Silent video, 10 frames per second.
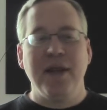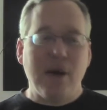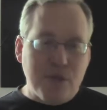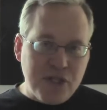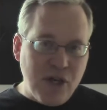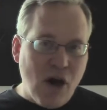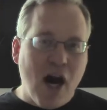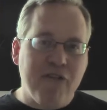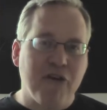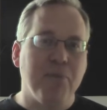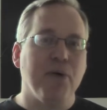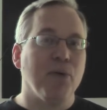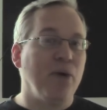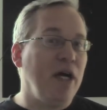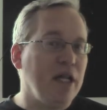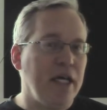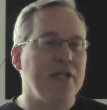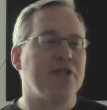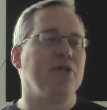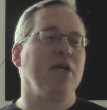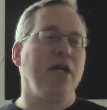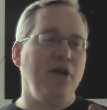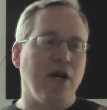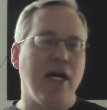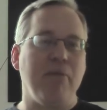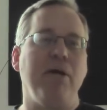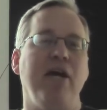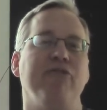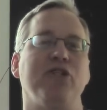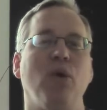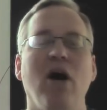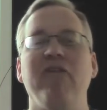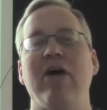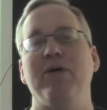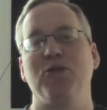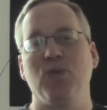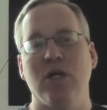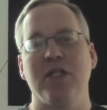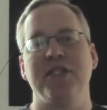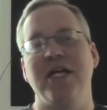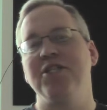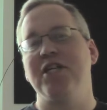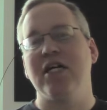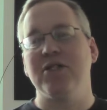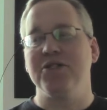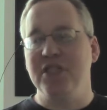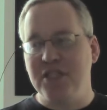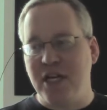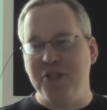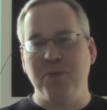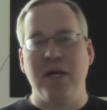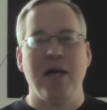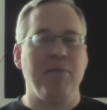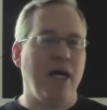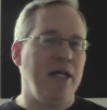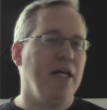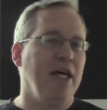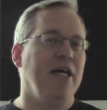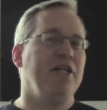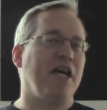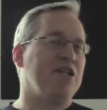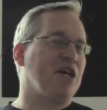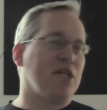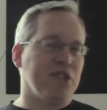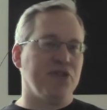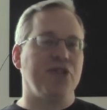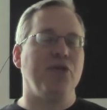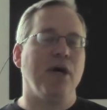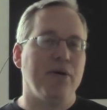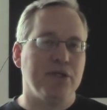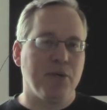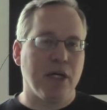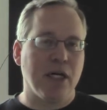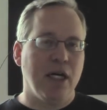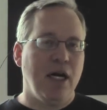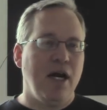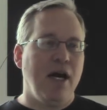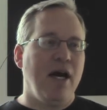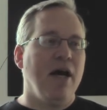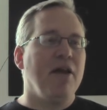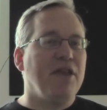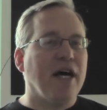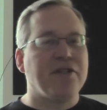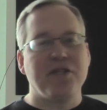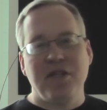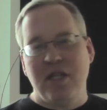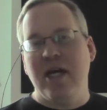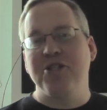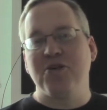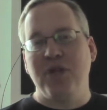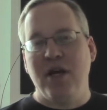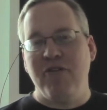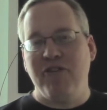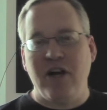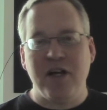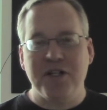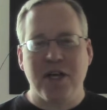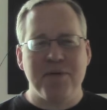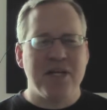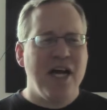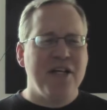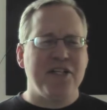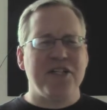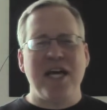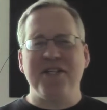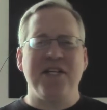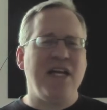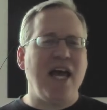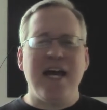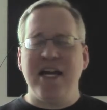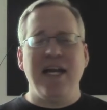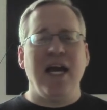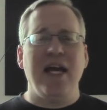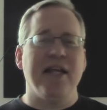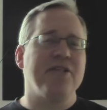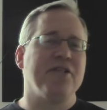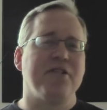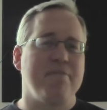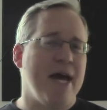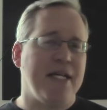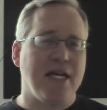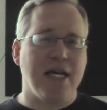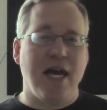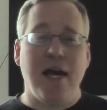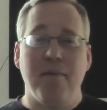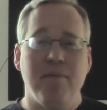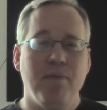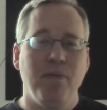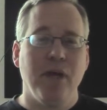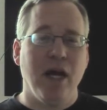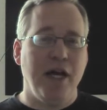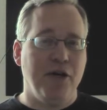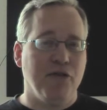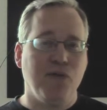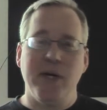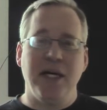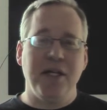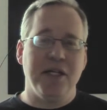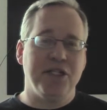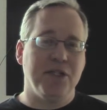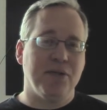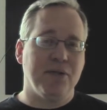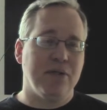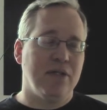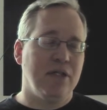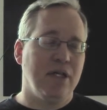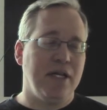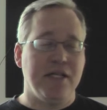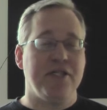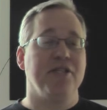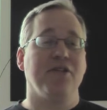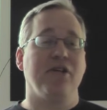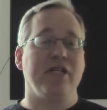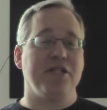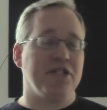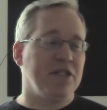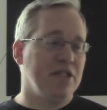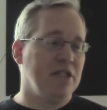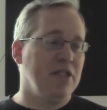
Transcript: That was the offer, but really you're getting paid for 12 hours work, 10 shekels, and these guys are getting paid 10 shekels for 2 hours work. That's where the unfairness comes. To say it's a day in a day, that's a semantic game, and you're avoiding the issue, and that's dishonest.